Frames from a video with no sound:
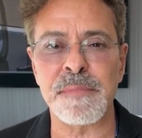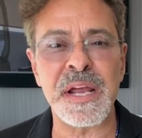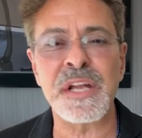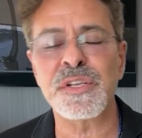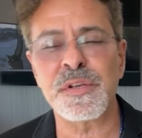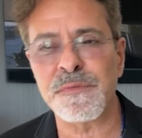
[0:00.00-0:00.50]

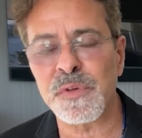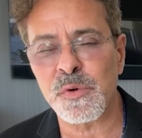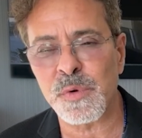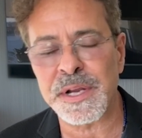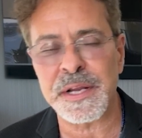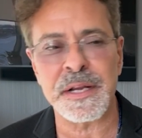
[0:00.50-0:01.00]

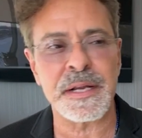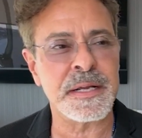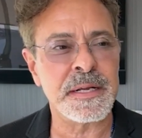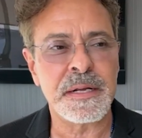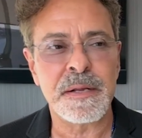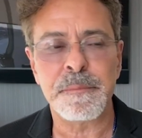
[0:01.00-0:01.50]
interviewing,
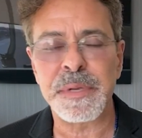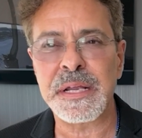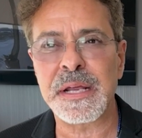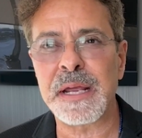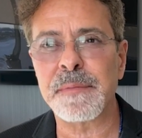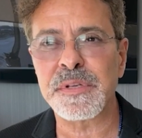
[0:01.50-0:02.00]

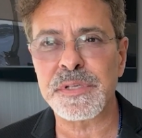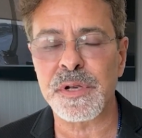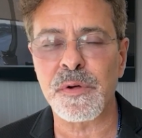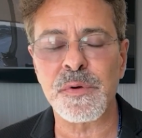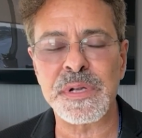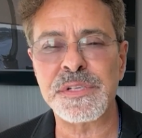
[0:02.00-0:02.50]
being able to
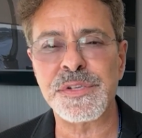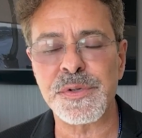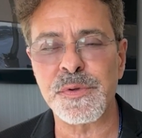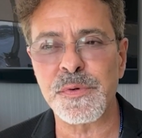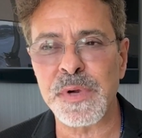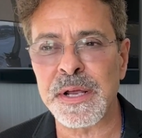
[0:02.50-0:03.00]
go
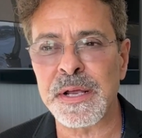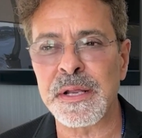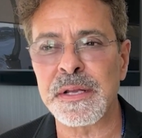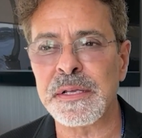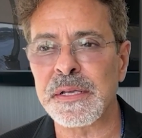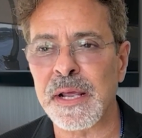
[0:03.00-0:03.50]
into
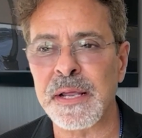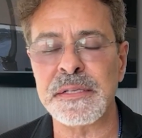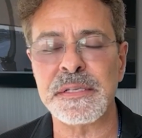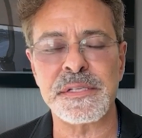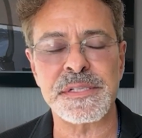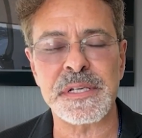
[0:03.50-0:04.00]

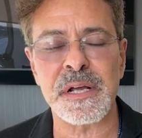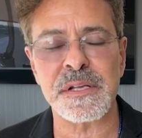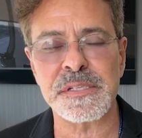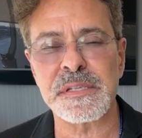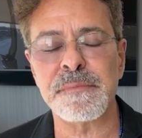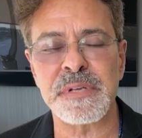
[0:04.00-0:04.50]
and
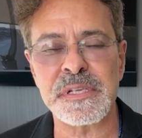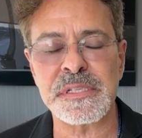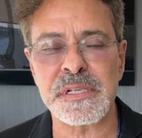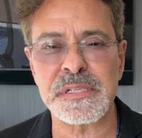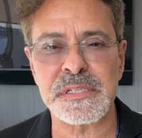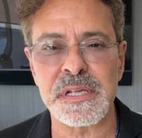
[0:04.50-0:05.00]
discuss the
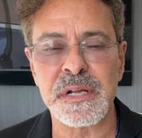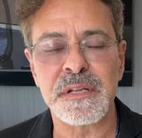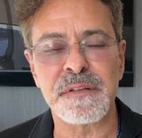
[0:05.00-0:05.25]
business,